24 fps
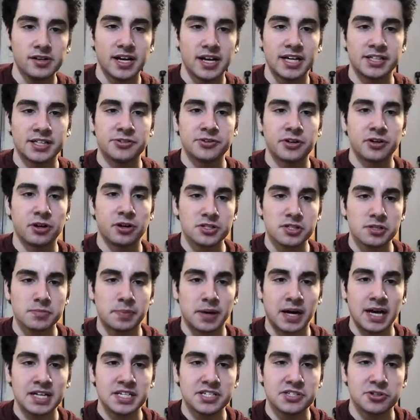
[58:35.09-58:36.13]
and you can also
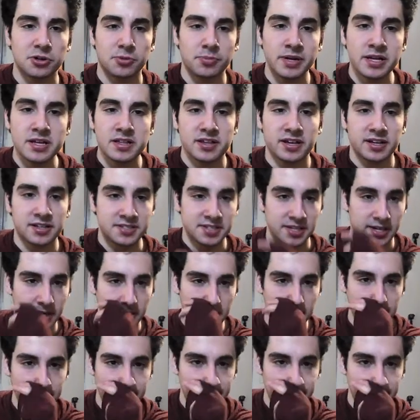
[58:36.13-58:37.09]
buy so many things there.